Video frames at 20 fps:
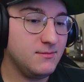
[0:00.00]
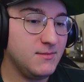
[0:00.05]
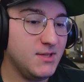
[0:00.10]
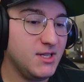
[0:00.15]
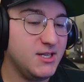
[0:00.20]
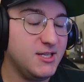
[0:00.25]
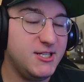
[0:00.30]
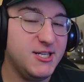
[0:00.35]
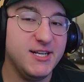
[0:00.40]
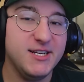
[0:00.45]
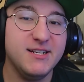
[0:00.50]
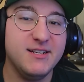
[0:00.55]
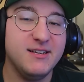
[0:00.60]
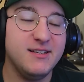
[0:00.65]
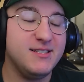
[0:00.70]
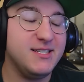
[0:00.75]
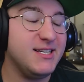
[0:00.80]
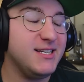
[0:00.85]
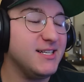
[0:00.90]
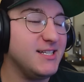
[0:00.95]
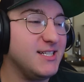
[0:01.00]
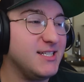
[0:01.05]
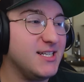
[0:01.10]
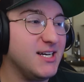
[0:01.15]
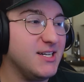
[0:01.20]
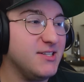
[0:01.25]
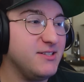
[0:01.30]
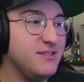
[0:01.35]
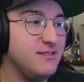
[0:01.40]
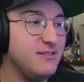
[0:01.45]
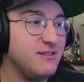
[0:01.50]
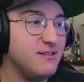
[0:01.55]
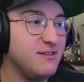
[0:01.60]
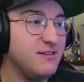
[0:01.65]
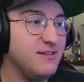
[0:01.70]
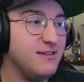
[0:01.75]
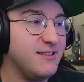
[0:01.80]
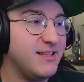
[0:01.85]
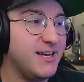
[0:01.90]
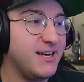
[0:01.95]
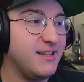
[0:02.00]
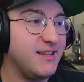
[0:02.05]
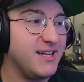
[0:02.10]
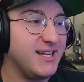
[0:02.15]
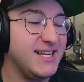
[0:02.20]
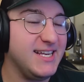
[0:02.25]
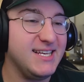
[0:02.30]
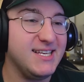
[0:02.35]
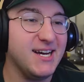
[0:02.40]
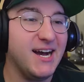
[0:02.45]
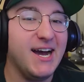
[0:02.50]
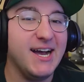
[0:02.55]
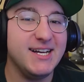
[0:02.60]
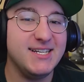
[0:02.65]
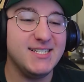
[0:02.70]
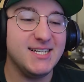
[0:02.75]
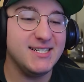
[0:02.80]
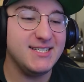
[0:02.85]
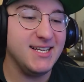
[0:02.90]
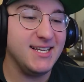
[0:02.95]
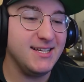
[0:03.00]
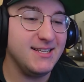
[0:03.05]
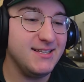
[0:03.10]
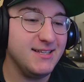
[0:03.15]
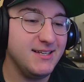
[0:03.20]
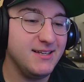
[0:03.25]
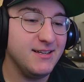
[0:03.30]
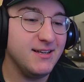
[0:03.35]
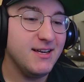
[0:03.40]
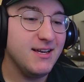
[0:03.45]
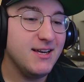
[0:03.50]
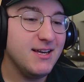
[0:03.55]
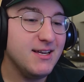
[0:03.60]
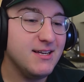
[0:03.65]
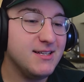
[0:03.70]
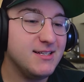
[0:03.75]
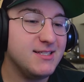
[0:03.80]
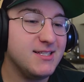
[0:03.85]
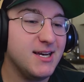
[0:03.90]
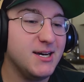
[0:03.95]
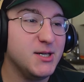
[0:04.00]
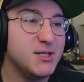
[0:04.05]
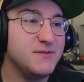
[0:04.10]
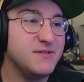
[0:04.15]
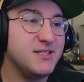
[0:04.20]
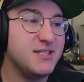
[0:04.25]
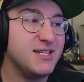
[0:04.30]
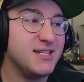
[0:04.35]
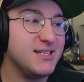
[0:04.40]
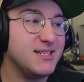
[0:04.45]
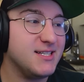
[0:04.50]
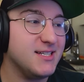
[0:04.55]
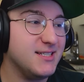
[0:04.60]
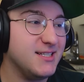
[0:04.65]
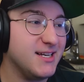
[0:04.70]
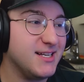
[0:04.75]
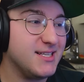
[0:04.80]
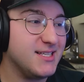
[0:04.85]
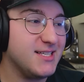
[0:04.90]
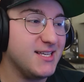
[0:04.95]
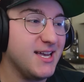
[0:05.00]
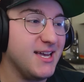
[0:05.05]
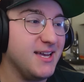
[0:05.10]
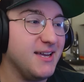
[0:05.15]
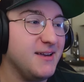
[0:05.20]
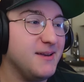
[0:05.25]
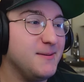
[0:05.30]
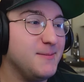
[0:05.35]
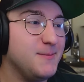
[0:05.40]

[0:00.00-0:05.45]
Is he gonna tell her that, like, he died technically? That's a hell of a thing to, like, say.